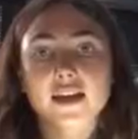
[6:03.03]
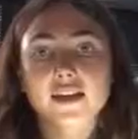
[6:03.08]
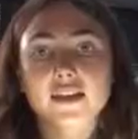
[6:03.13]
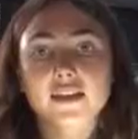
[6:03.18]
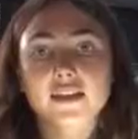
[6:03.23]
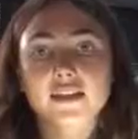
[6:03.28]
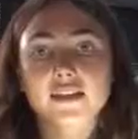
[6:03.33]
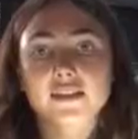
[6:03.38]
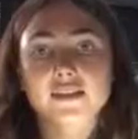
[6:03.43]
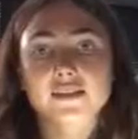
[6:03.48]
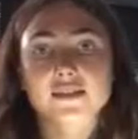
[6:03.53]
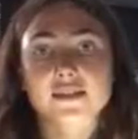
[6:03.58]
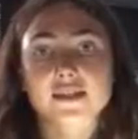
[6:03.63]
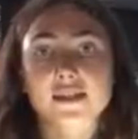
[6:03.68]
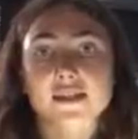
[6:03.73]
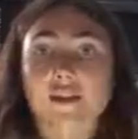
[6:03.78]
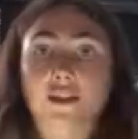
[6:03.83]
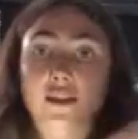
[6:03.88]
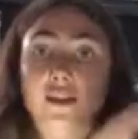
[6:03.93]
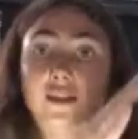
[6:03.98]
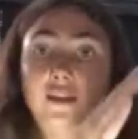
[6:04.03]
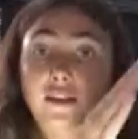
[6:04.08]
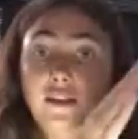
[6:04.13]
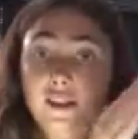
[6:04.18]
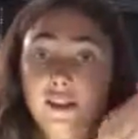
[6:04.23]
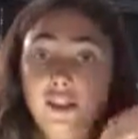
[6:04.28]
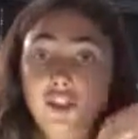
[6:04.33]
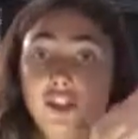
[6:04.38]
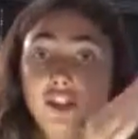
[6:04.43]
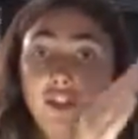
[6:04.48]
it is
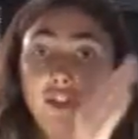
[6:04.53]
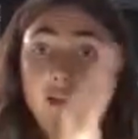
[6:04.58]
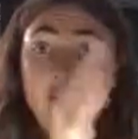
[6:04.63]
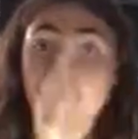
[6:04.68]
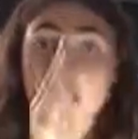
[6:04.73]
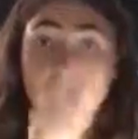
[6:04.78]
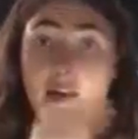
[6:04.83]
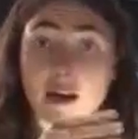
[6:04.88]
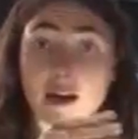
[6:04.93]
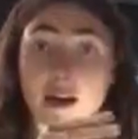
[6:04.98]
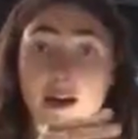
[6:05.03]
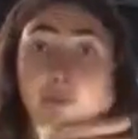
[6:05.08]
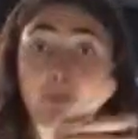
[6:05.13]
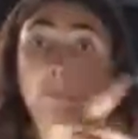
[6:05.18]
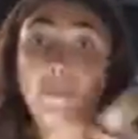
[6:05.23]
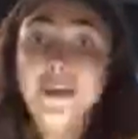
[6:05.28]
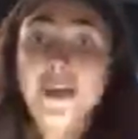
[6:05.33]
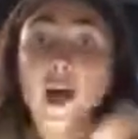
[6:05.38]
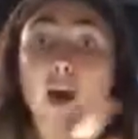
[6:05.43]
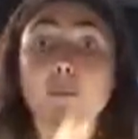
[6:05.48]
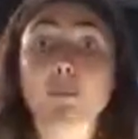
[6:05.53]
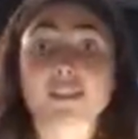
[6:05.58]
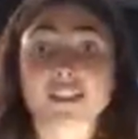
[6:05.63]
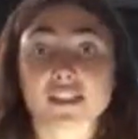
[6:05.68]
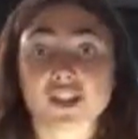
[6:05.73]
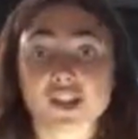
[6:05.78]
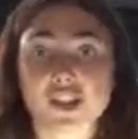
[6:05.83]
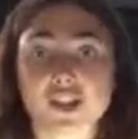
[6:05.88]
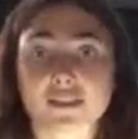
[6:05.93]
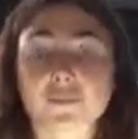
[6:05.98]
each
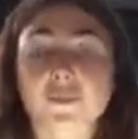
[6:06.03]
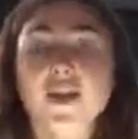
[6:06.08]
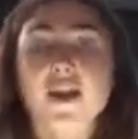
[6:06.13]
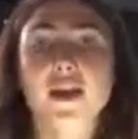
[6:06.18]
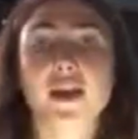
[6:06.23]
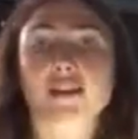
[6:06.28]
composition.